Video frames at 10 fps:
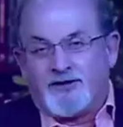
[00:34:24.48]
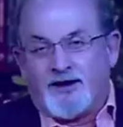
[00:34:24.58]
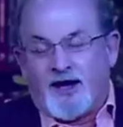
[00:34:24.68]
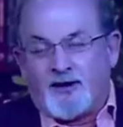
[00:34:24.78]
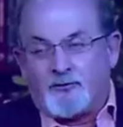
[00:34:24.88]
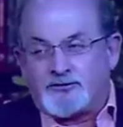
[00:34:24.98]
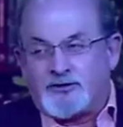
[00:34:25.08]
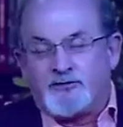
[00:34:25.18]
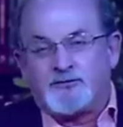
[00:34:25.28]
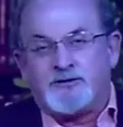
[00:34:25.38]
I was
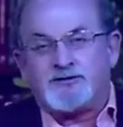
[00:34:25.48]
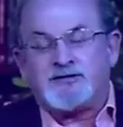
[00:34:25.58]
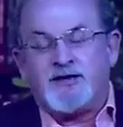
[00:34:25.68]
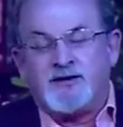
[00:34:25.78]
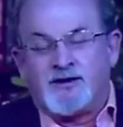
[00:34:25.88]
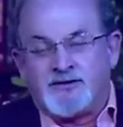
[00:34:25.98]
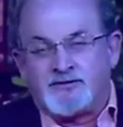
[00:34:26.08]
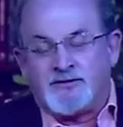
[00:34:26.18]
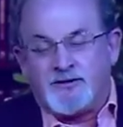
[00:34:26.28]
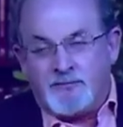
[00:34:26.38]
going to be seeing
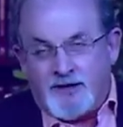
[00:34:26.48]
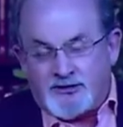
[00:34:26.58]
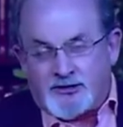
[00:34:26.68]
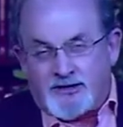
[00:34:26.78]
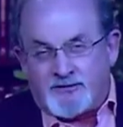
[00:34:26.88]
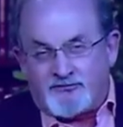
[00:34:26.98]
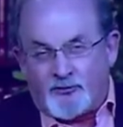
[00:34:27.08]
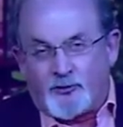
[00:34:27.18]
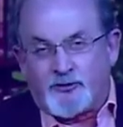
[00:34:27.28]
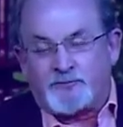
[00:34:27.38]
Clinton immediately
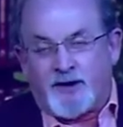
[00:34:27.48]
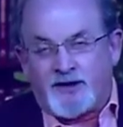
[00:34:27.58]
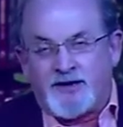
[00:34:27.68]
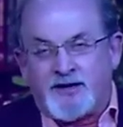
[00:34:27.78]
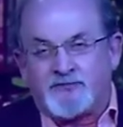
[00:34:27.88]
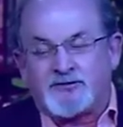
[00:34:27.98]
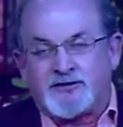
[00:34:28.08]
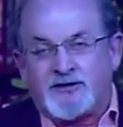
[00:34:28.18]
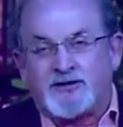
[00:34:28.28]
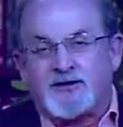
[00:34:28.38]
before the pardoning of the
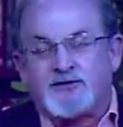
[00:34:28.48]
turkey,